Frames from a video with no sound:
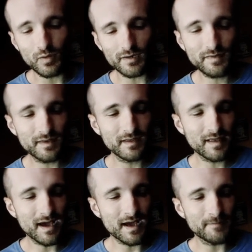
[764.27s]
one
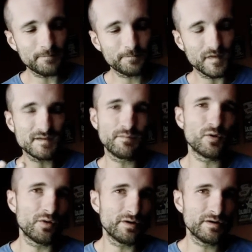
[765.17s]
thing that is
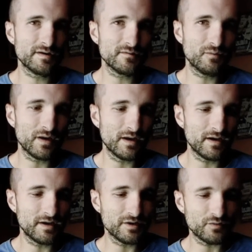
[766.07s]
important
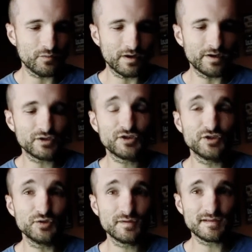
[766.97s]
when you're wearing
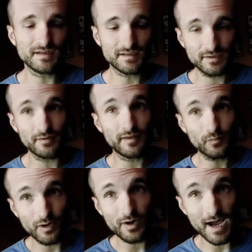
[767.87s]
shoes until
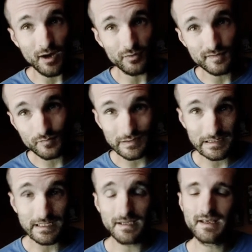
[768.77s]
they wear out,
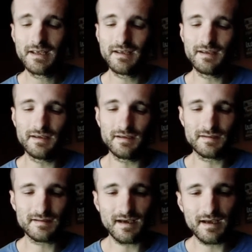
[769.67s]
really,
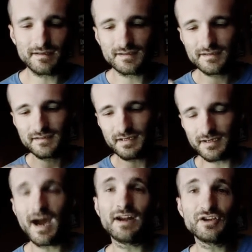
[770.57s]
is
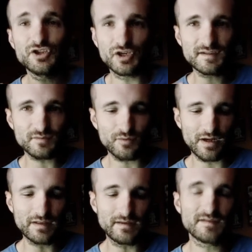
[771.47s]
to not just
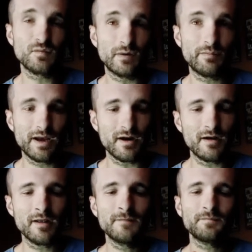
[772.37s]
run in this one
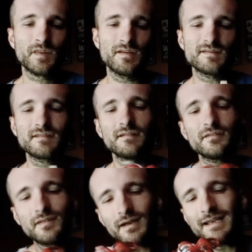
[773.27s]
pair. Because
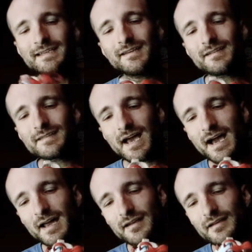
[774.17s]
the idea is
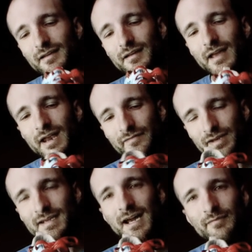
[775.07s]
that
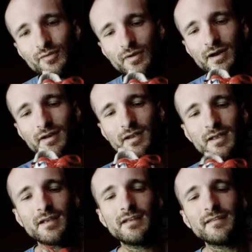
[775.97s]
every time you run,
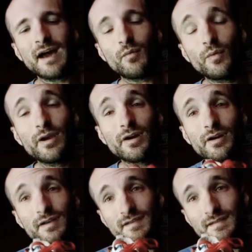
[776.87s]
that
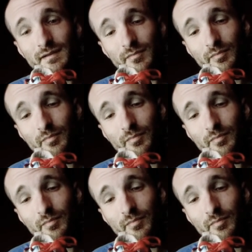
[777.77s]
wear is